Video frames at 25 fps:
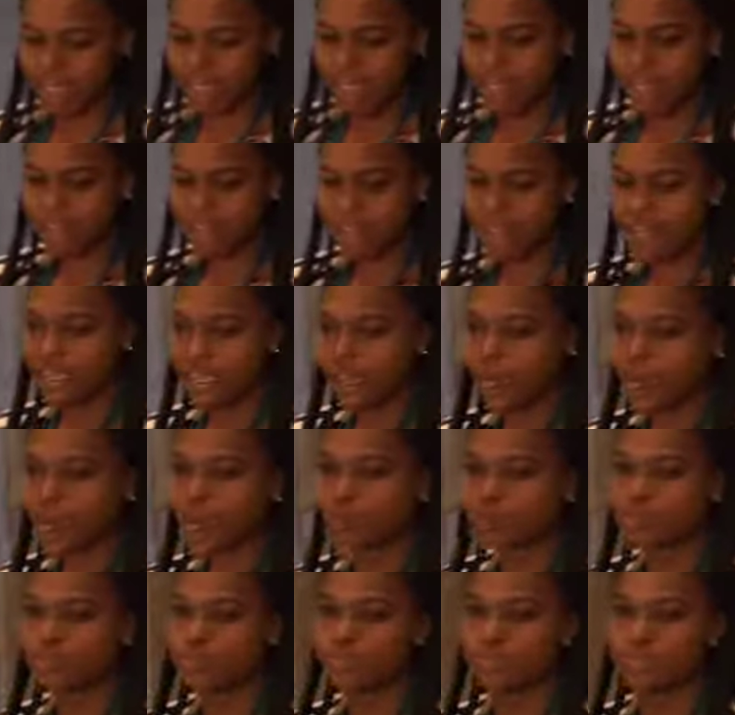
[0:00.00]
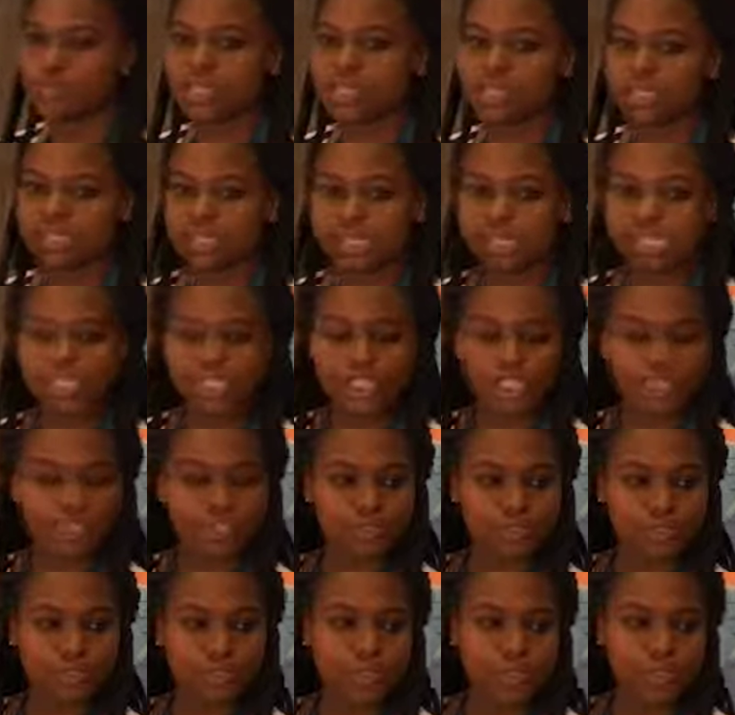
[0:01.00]
And then also there's the
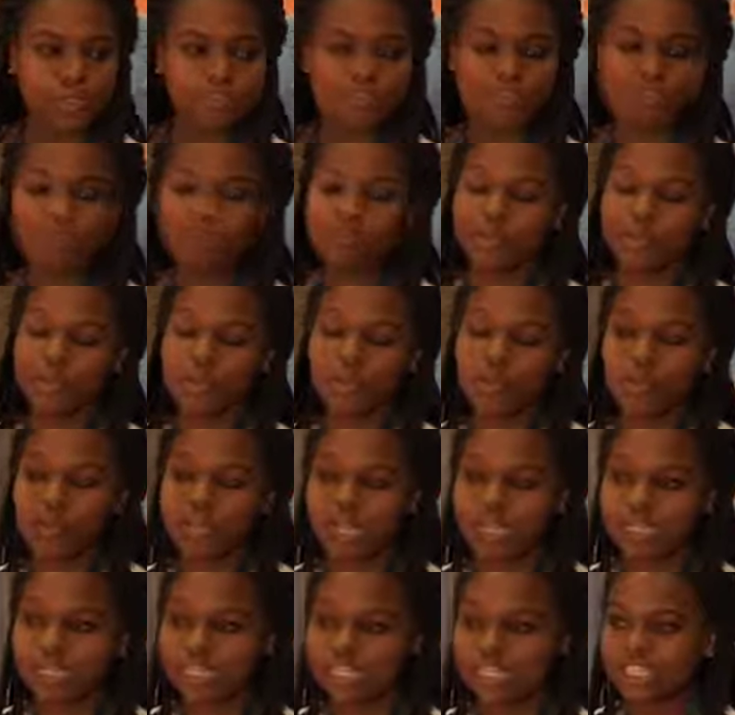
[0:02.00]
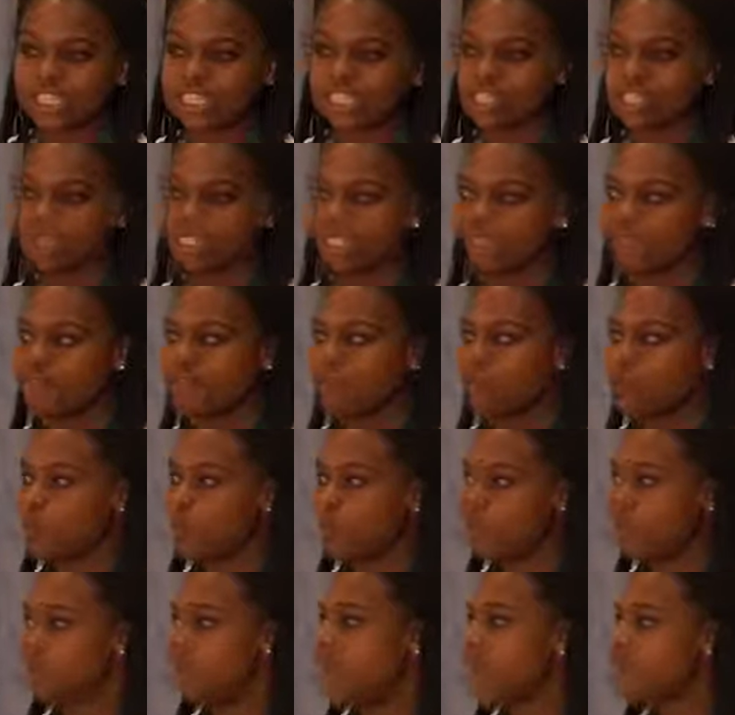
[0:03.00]
issue from an organizational level
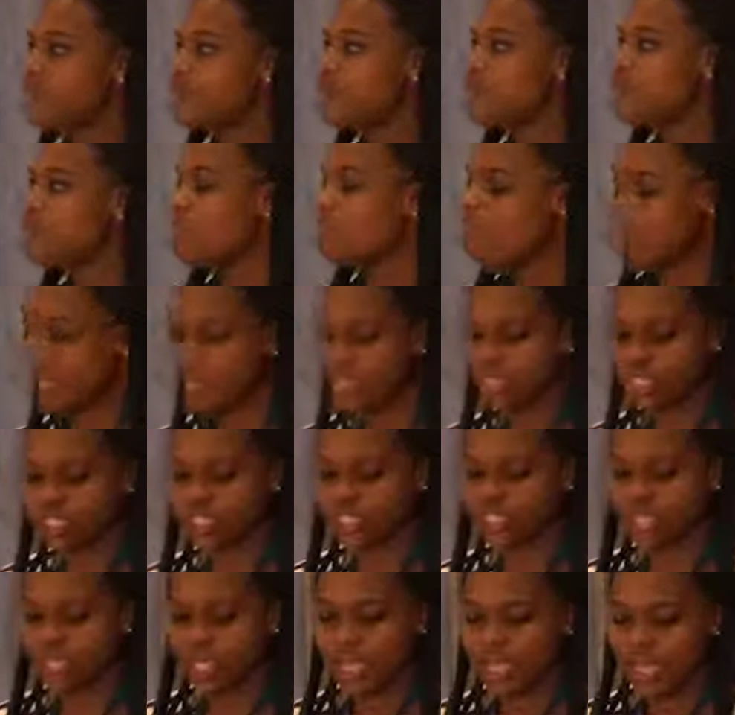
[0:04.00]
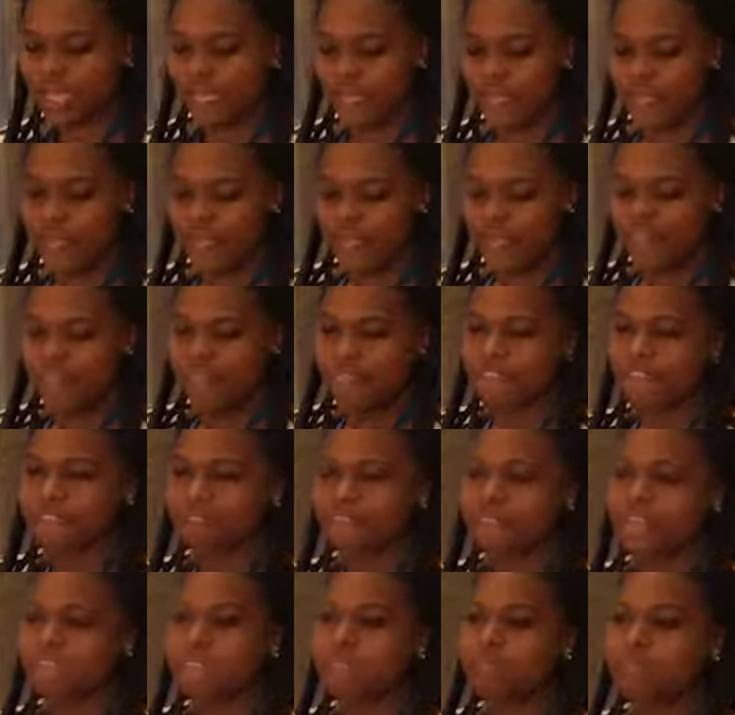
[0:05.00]
where you have to manage the
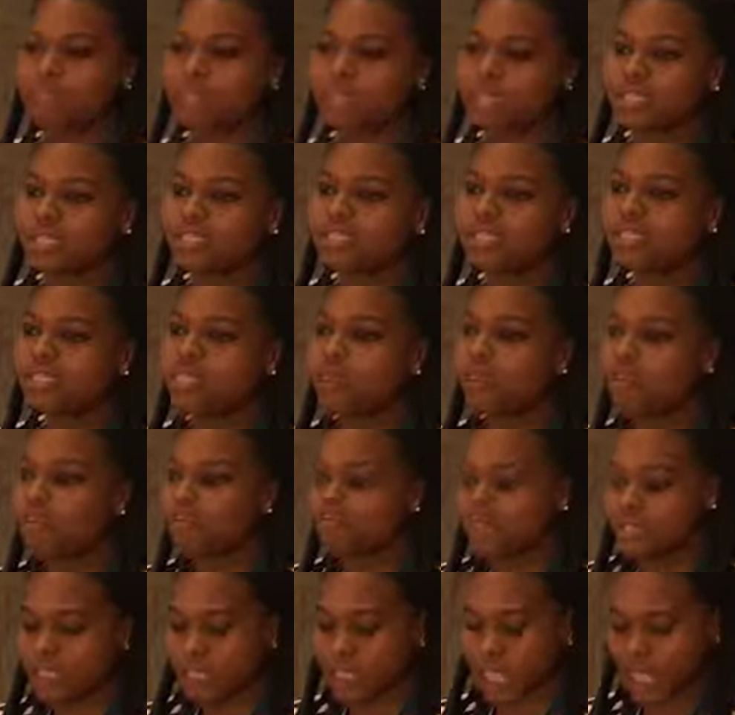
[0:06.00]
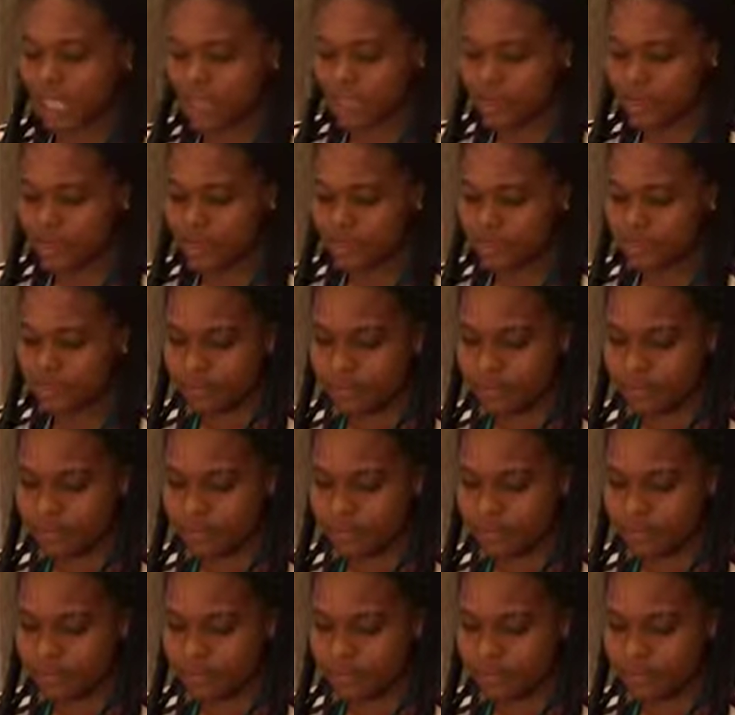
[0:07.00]
flexibility of the cloud